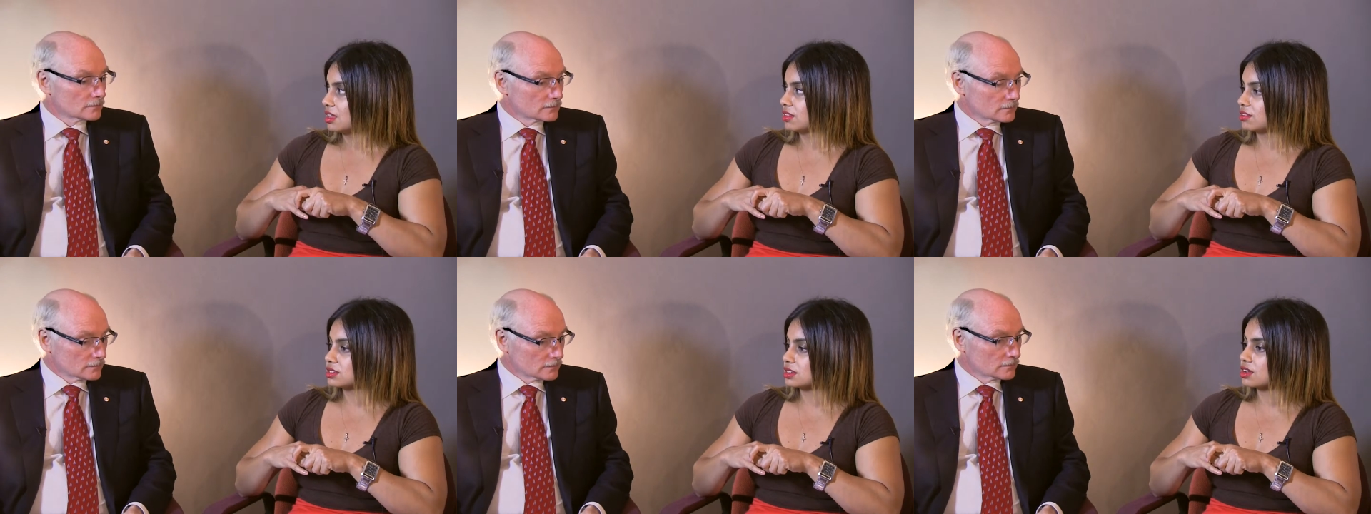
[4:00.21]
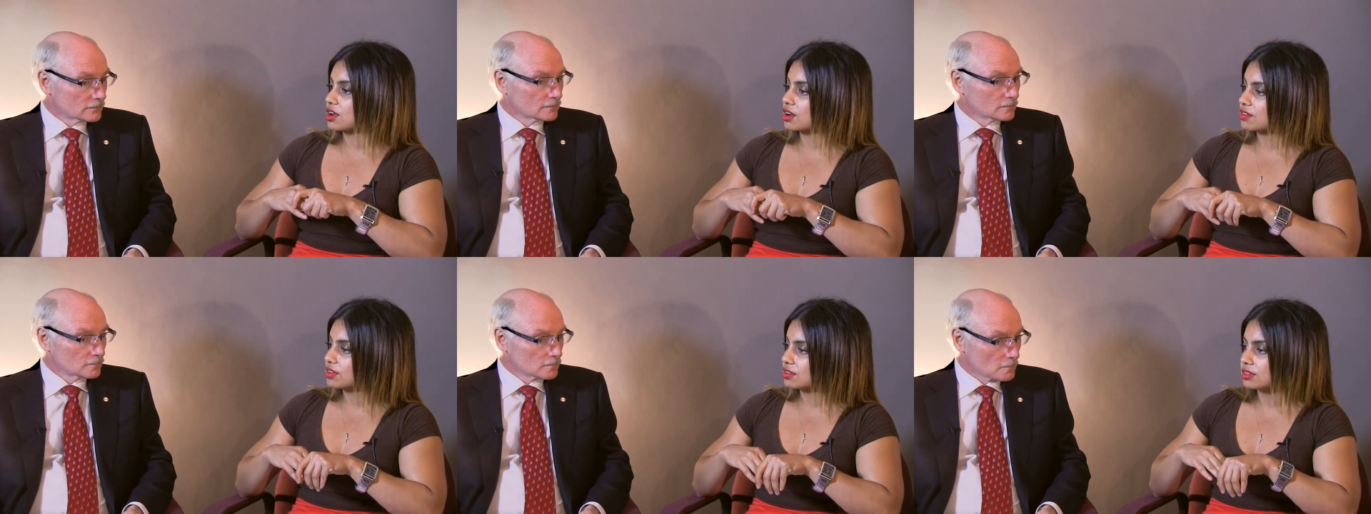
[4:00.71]
Speaker 1: There is a
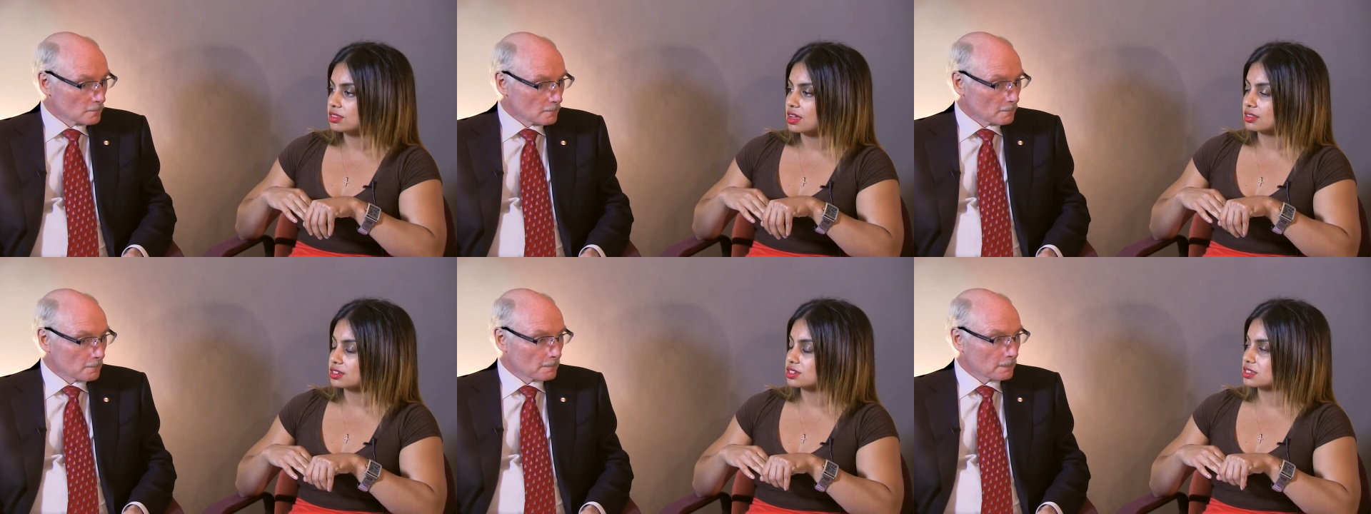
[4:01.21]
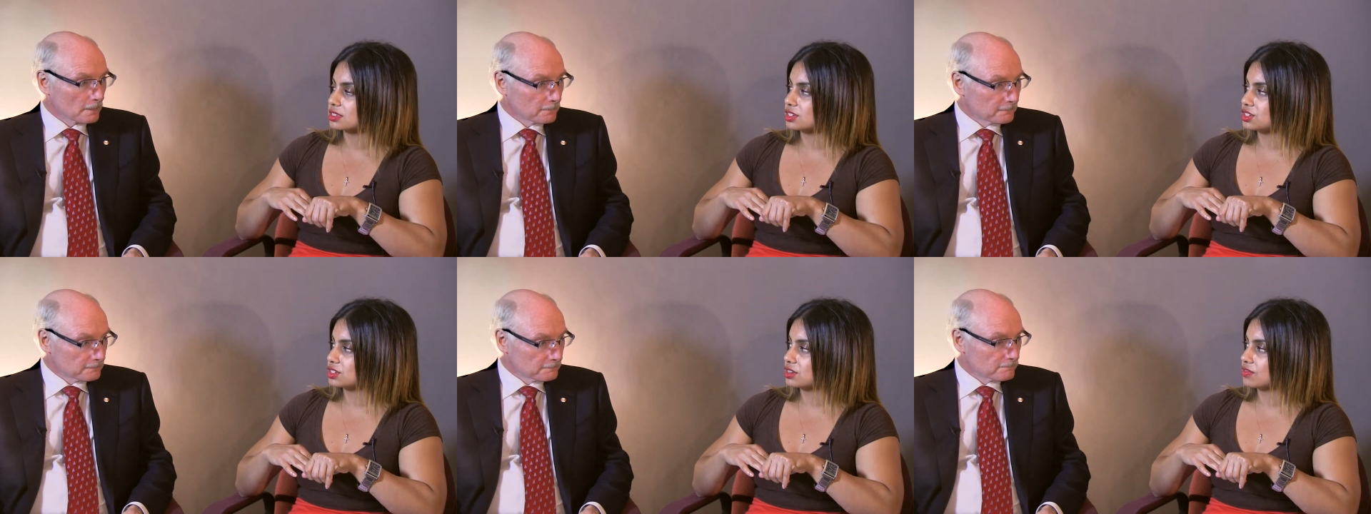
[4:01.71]
carve out in that
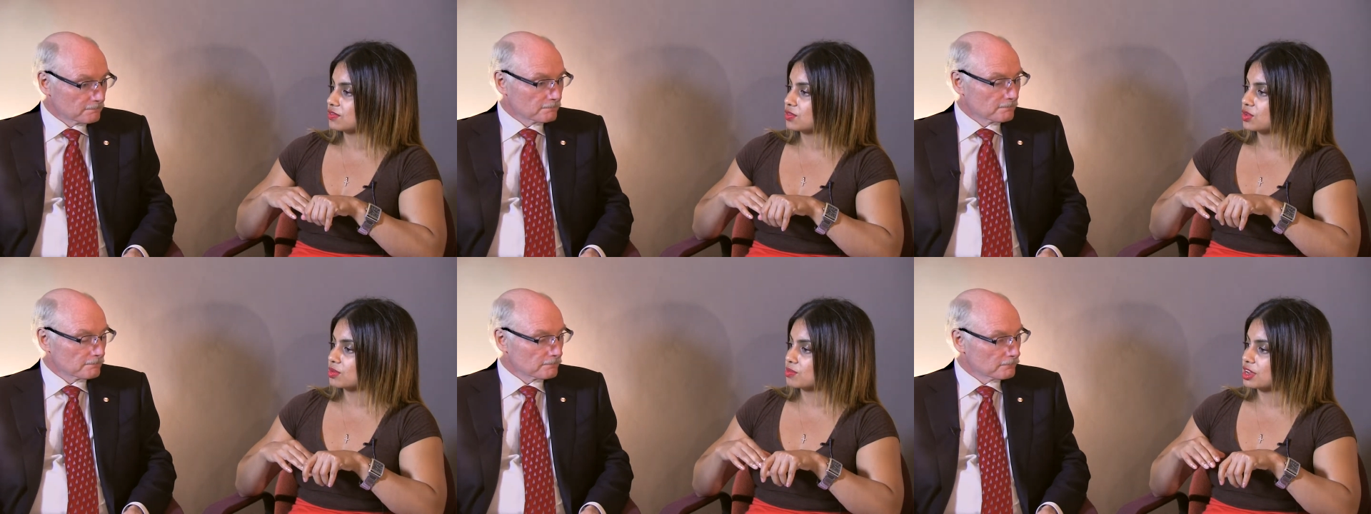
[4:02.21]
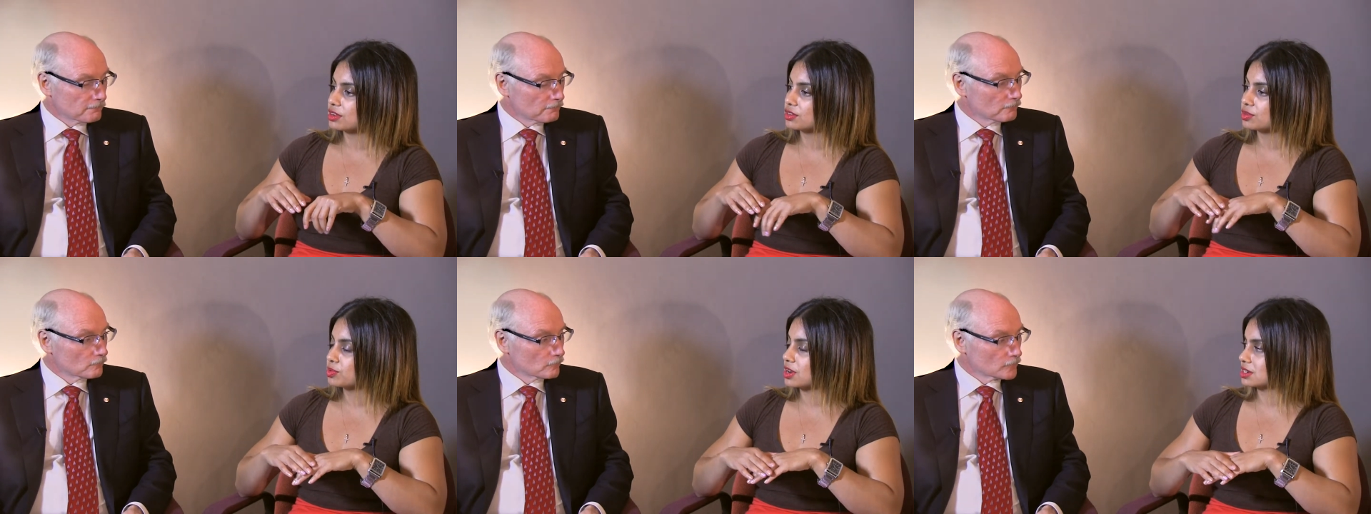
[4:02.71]
legislation for
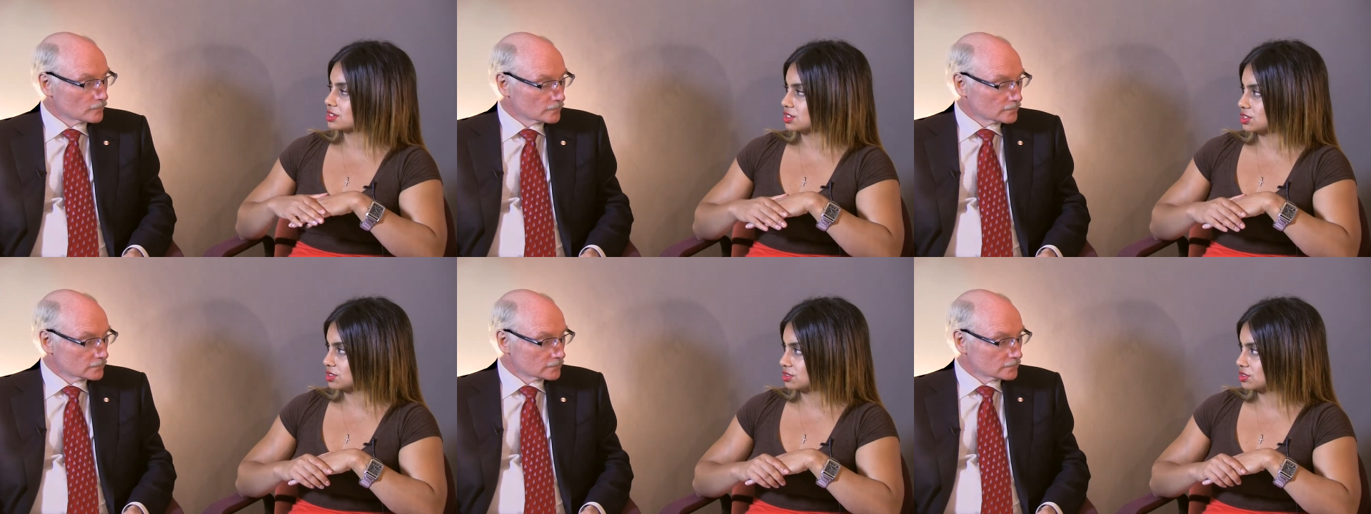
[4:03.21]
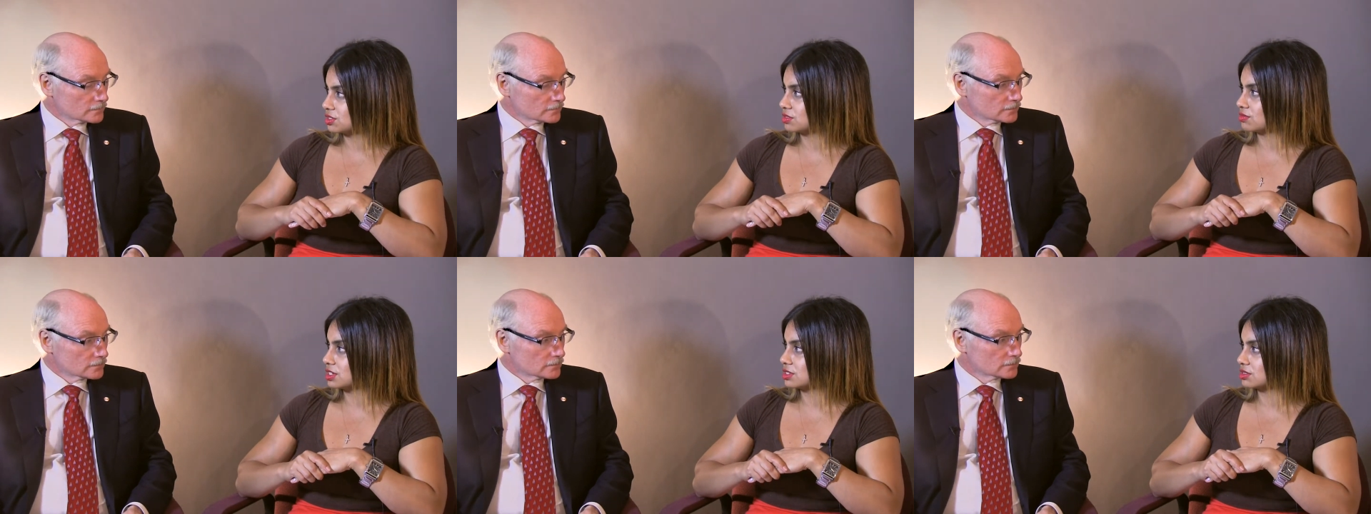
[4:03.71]
medical practitioners
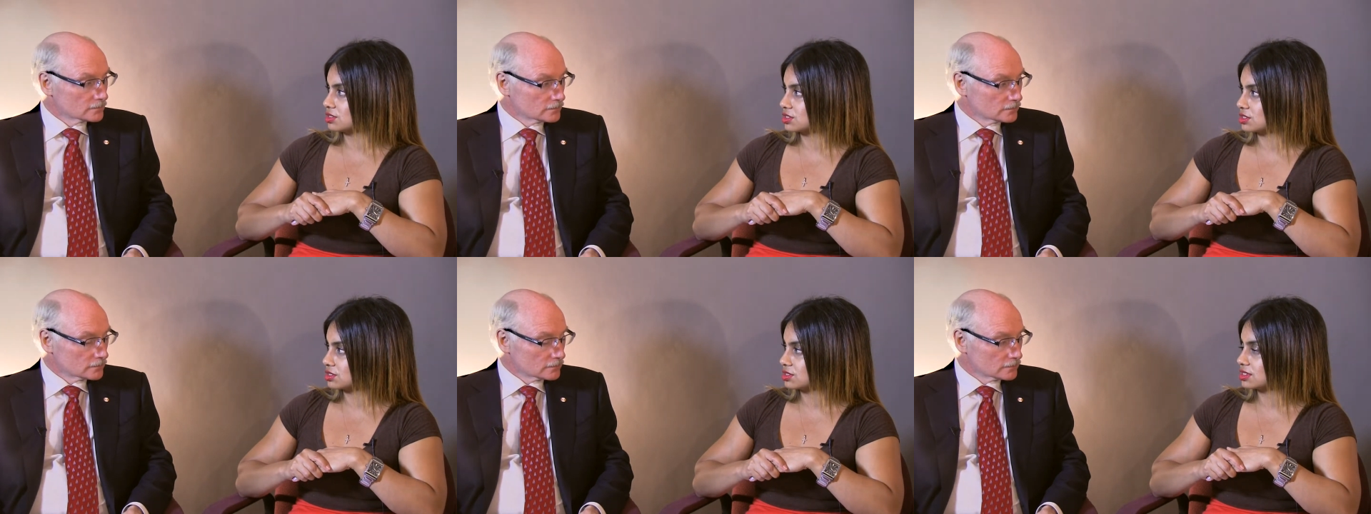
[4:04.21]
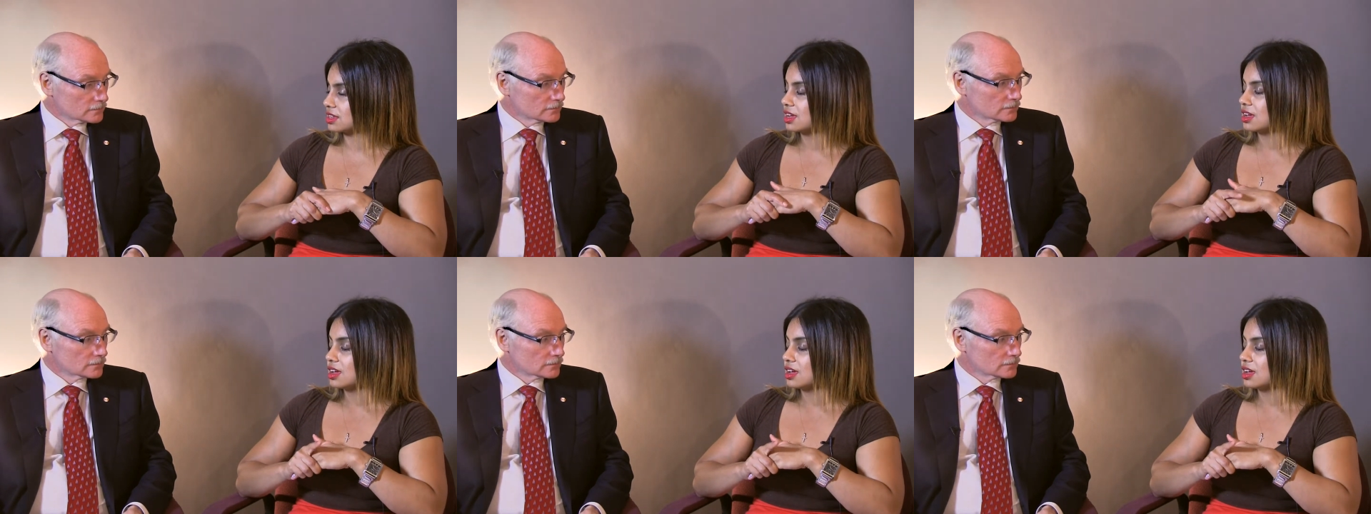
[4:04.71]
and researchers